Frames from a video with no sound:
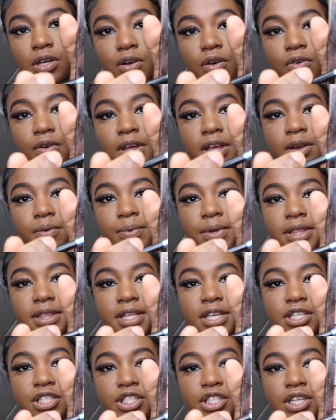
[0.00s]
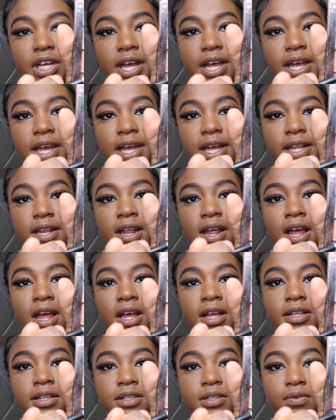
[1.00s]
go in with this shade
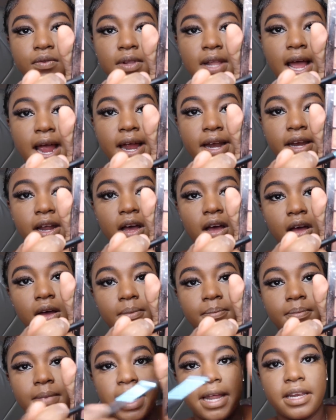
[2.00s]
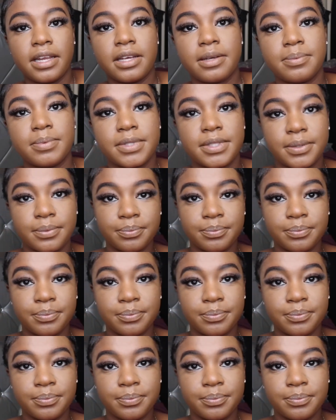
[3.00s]
to line up my lips.